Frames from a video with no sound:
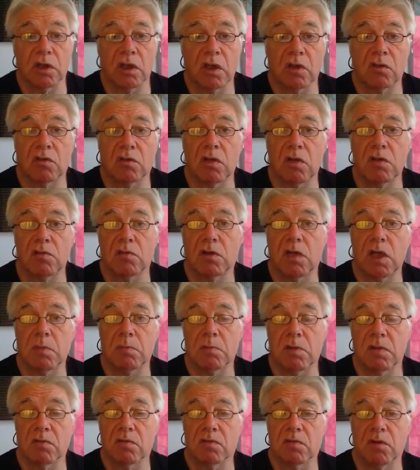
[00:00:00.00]
Yes, great for
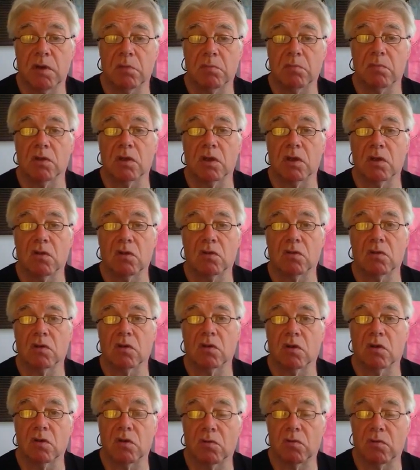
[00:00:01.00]
keeping fit, but not
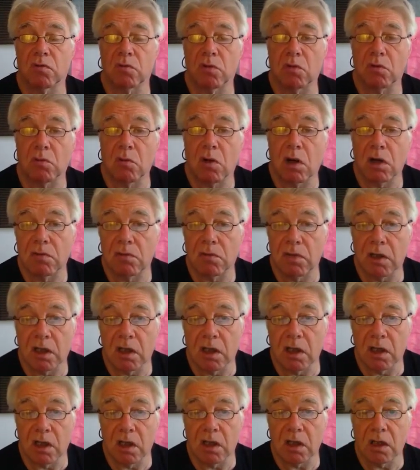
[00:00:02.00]
good for arriving
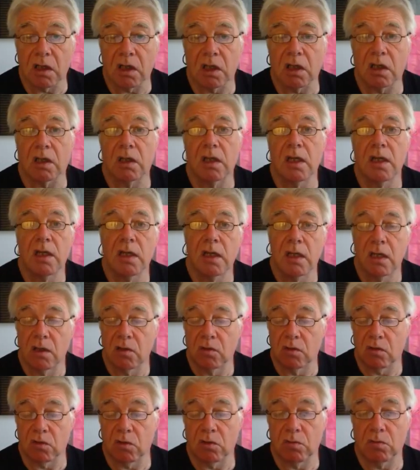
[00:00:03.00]
in
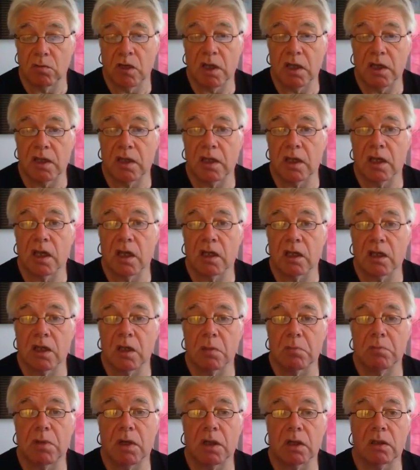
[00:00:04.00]
sort of anything other than
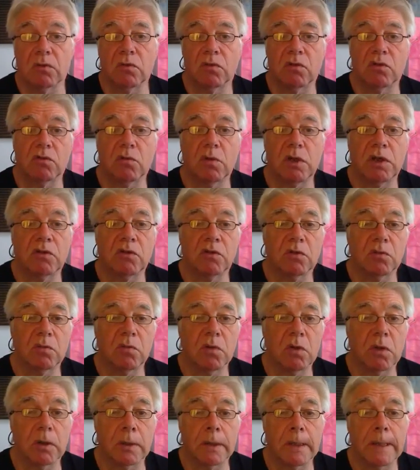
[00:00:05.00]
a puddle of sweat at
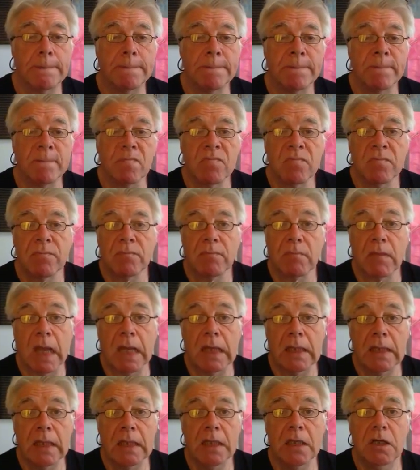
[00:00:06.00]
work.
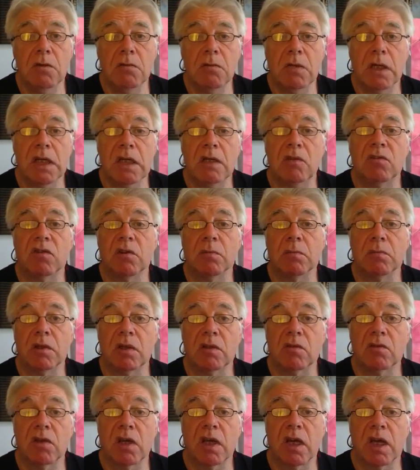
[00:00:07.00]
And then you need
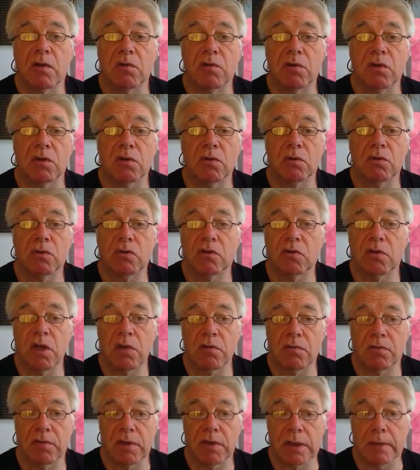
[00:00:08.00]
something to carry your
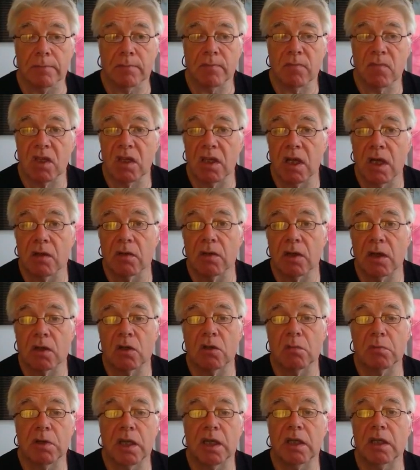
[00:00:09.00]
stuff in. Now, that
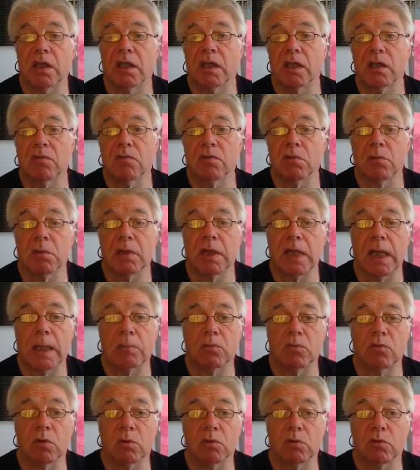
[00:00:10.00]
could be anything from a
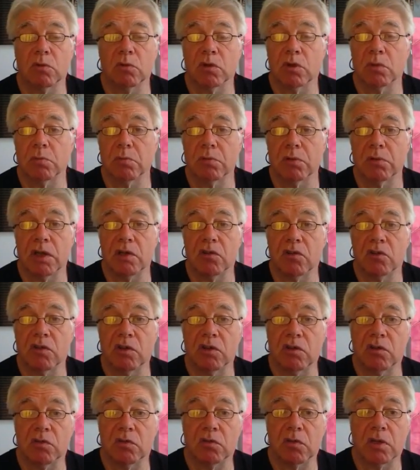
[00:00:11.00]
laptop to a complete
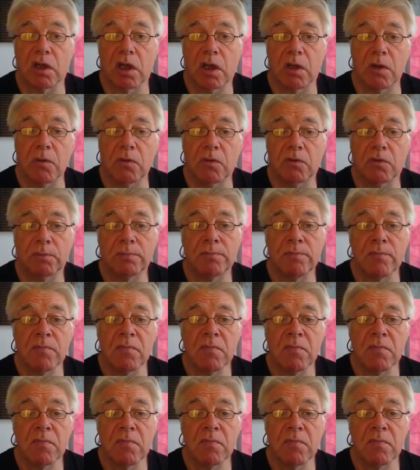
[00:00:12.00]
change of clothes.